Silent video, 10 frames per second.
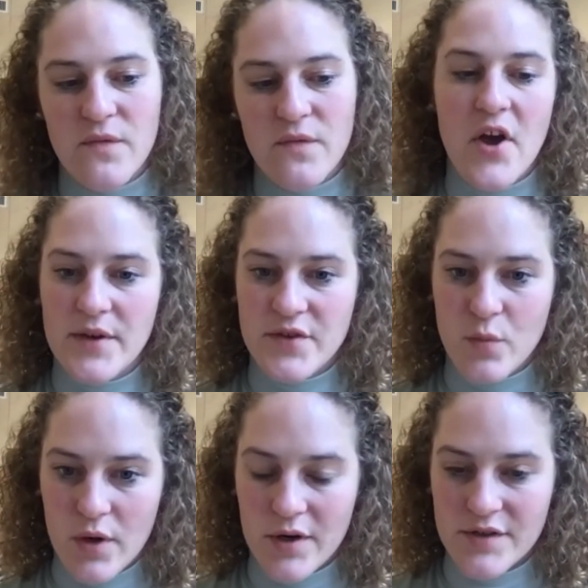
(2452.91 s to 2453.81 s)

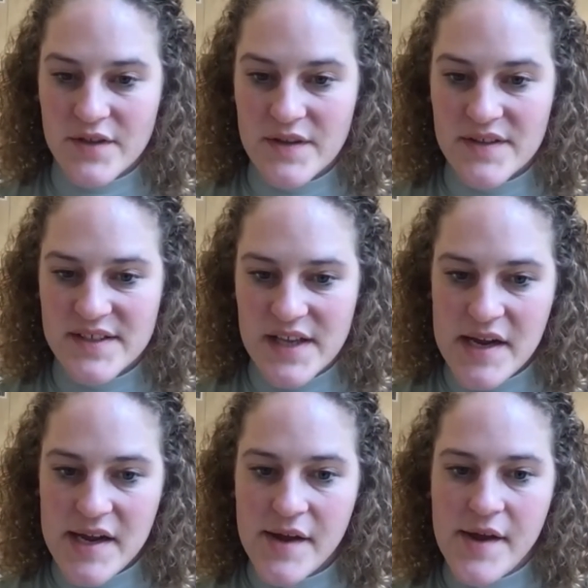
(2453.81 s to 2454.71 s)
documented workers in the
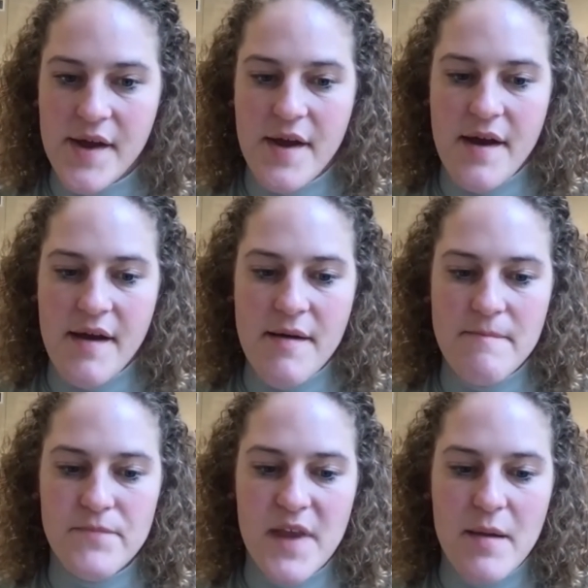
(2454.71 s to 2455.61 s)
city.
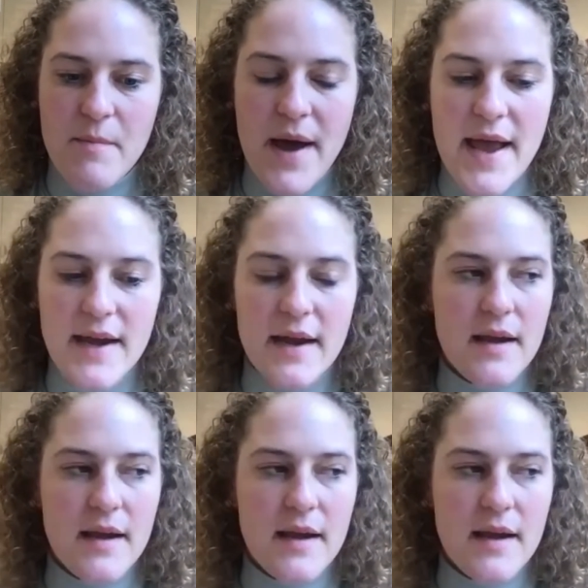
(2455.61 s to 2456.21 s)
But